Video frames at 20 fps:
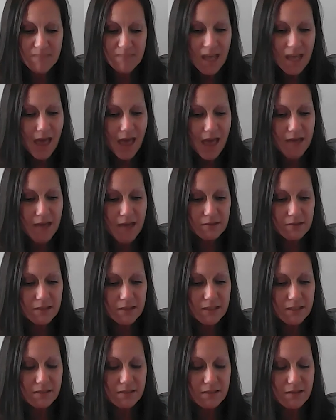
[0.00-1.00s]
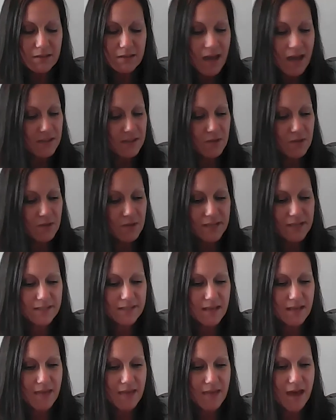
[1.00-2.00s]
And yeah, so I'd
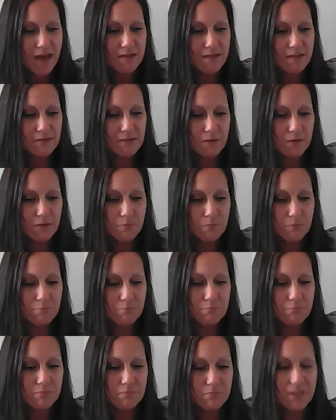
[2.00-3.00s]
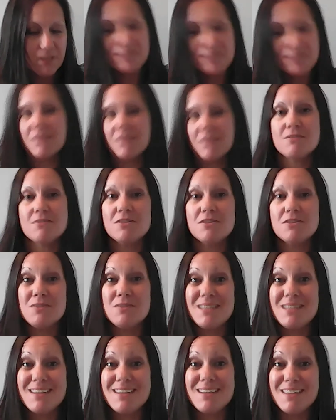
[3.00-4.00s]
say that, consider
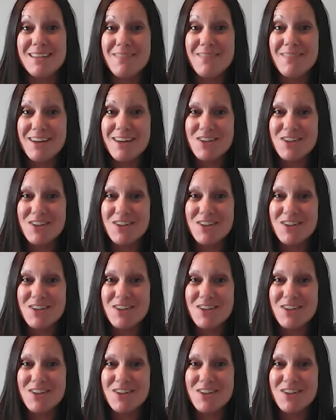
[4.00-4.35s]
using event